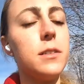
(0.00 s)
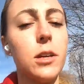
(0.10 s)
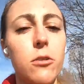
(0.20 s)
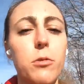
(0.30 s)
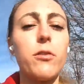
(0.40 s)

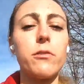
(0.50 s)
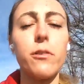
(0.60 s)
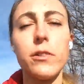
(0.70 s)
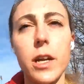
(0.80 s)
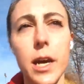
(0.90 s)
Now I'm going
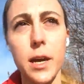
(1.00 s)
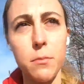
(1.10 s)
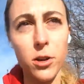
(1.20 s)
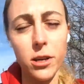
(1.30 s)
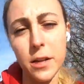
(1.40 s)
over to
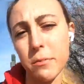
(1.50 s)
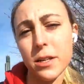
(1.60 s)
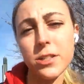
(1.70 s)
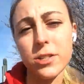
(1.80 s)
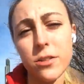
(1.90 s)
Haymarket. I'm
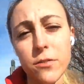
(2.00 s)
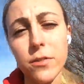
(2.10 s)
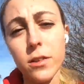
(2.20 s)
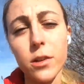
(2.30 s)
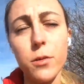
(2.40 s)
gonna chill
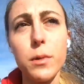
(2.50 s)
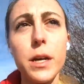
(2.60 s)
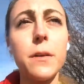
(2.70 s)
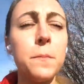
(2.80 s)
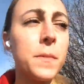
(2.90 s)
for a little
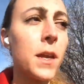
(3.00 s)
bit.